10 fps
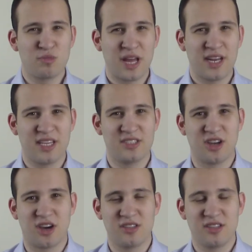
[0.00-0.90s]
planning is
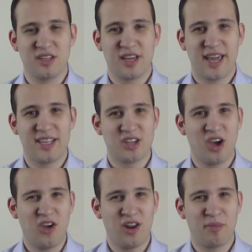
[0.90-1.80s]
done, it's
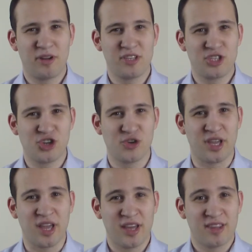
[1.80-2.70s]
all about ensuring
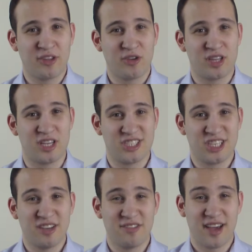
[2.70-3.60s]
that you can
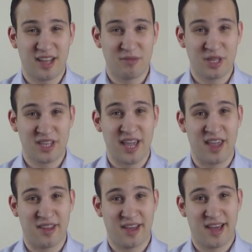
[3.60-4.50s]
achieve and
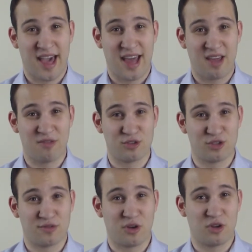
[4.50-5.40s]
maintain high levels
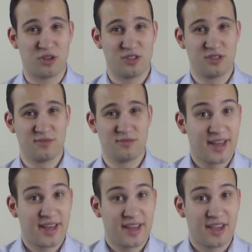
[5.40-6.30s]
of focus.
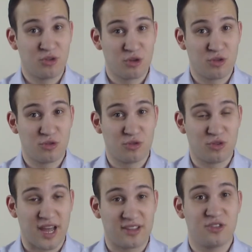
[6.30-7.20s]
In order to do
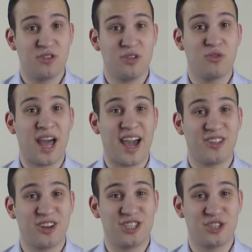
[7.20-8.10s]
that, you need to
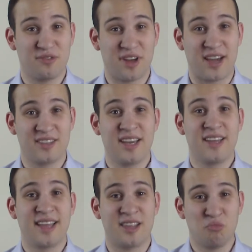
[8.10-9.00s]
acknowledge the fact
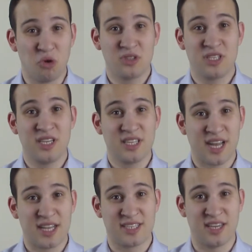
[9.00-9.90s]
that
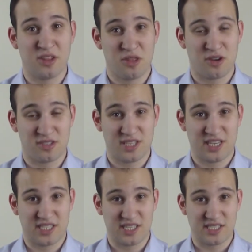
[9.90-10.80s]
multitasking doesn't
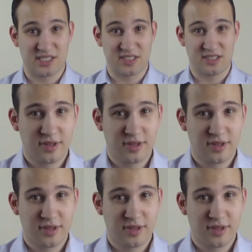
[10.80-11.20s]
exist.